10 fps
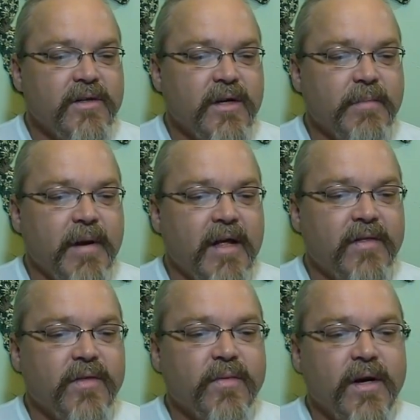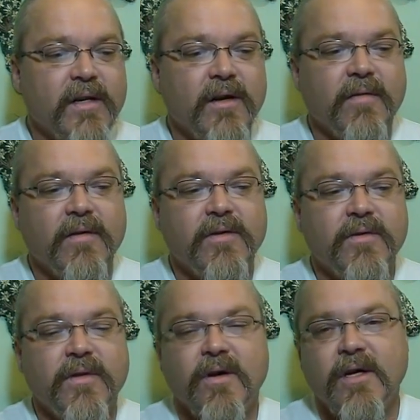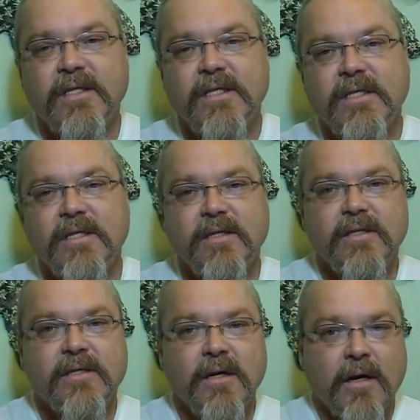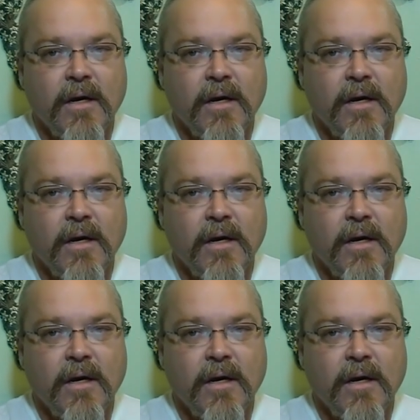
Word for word: to combat the threat to their existence.